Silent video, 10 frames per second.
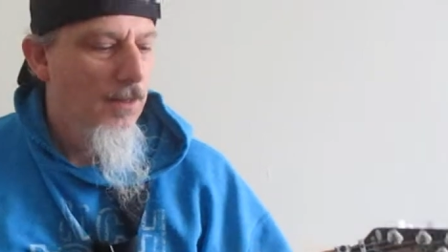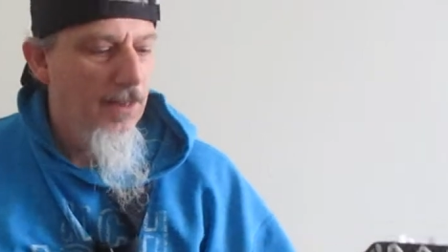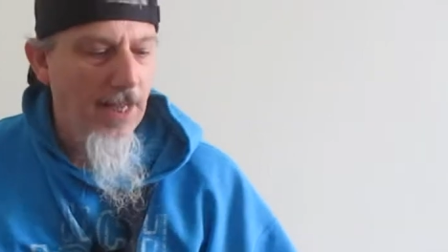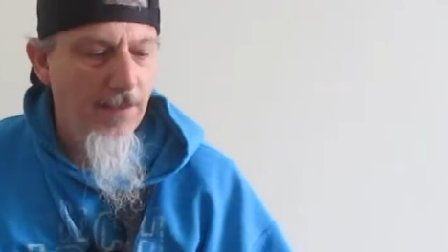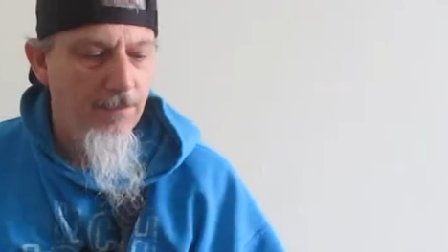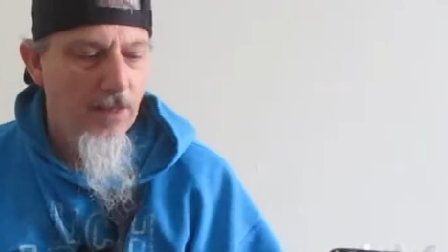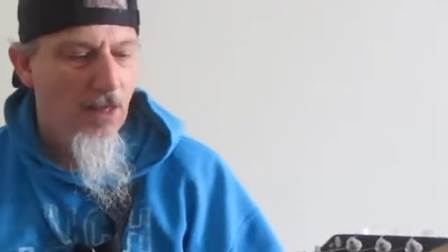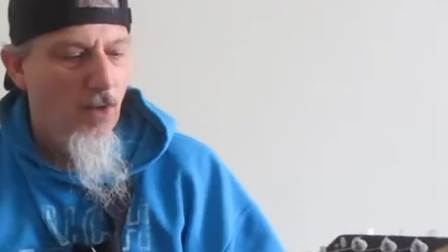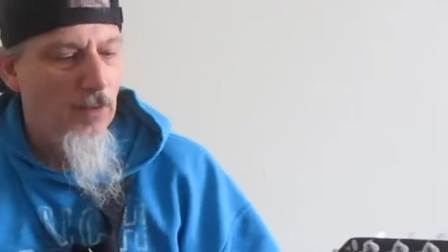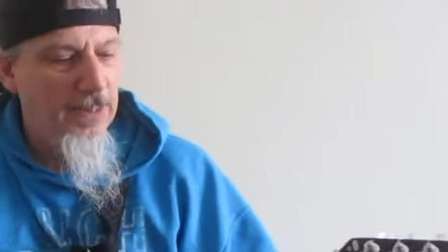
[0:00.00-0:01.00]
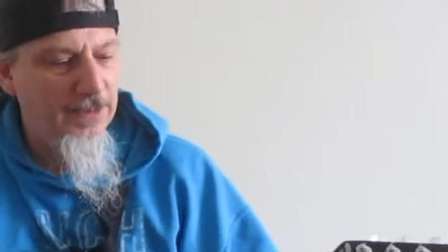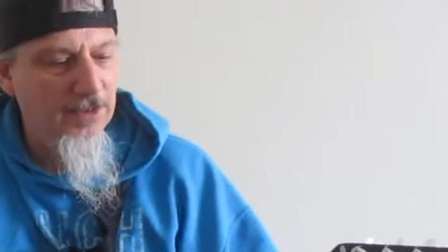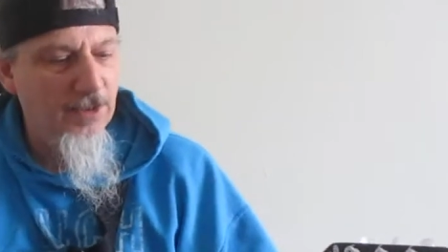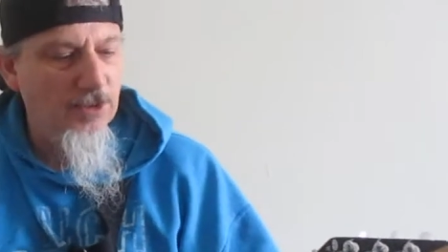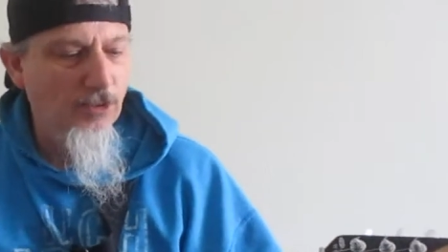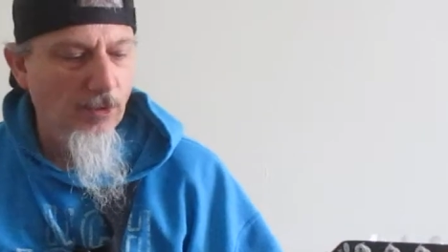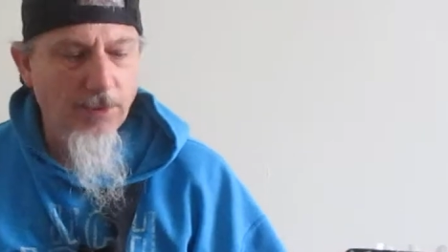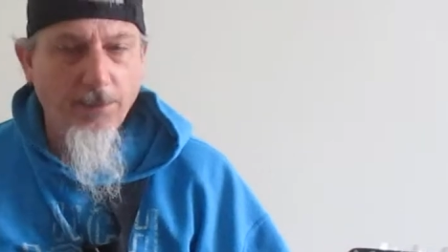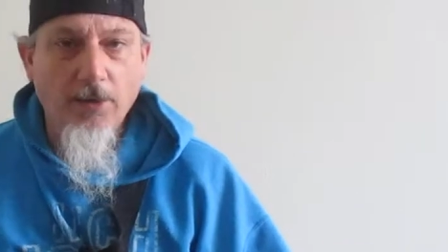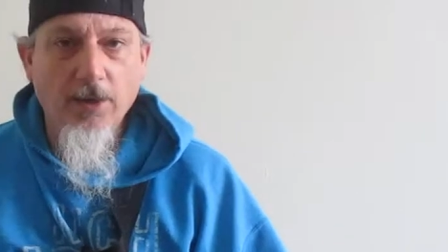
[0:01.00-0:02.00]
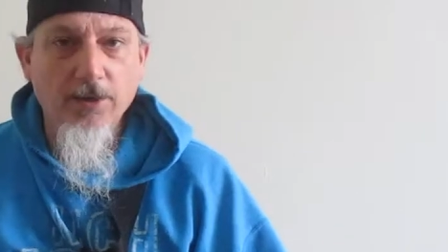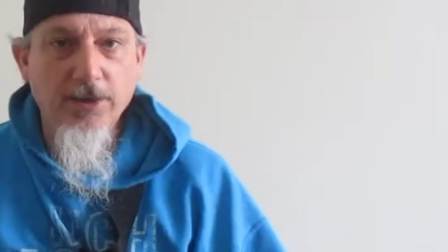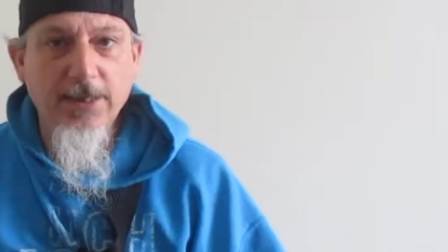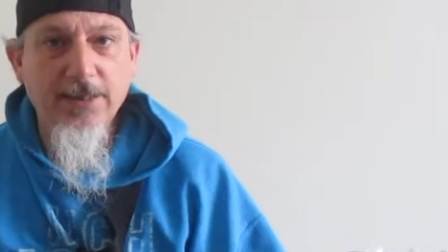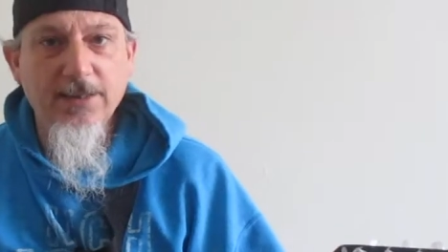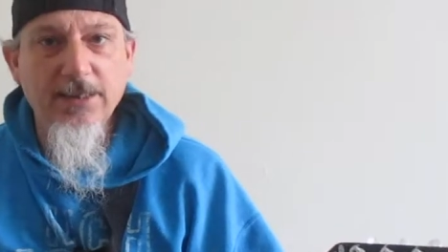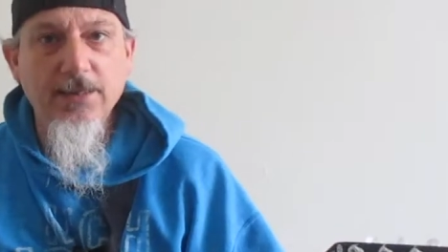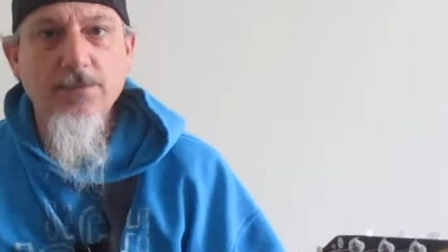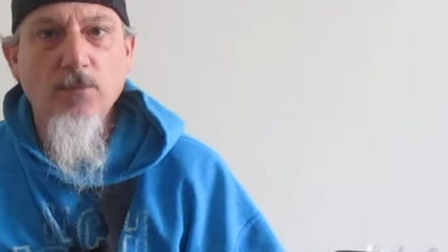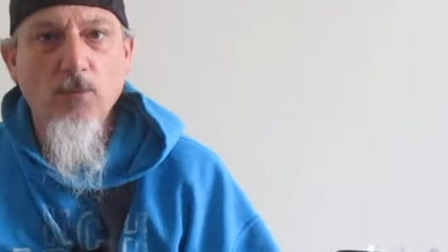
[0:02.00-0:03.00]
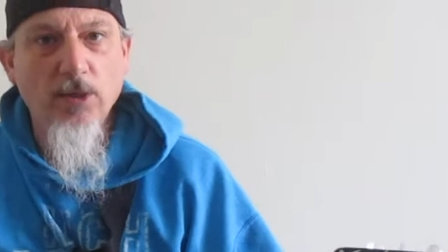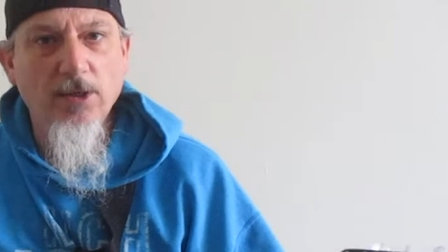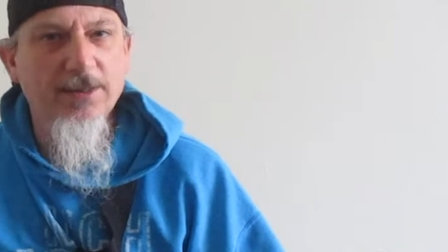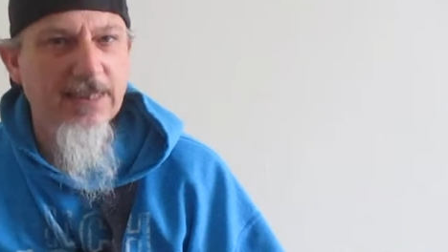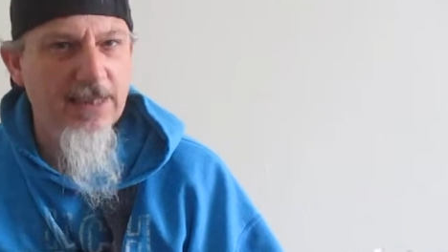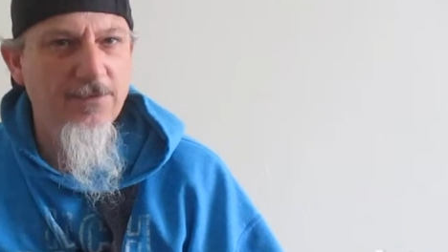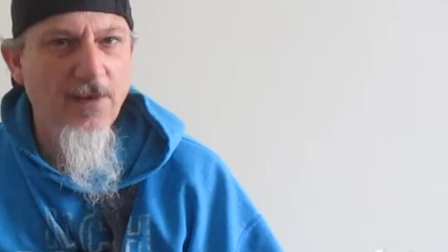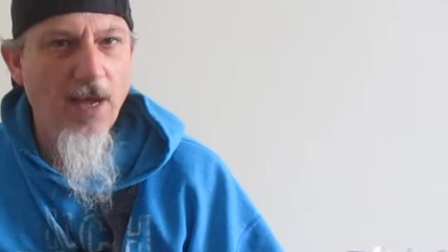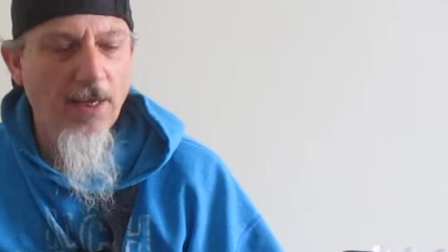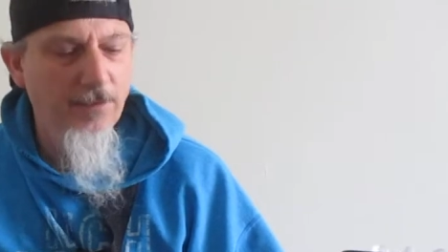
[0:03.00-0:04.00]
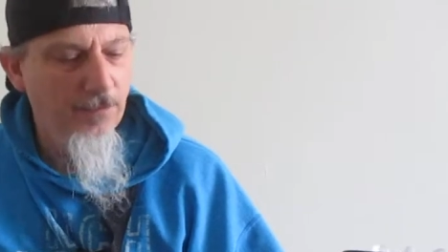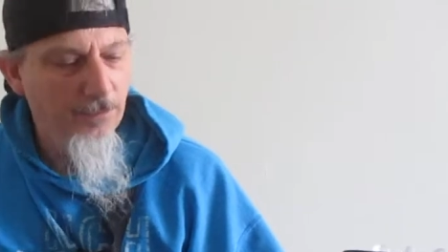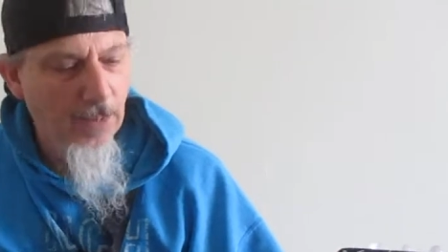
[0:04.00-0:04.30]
Okay? When you hit the distorted part, you hit we call it the E5.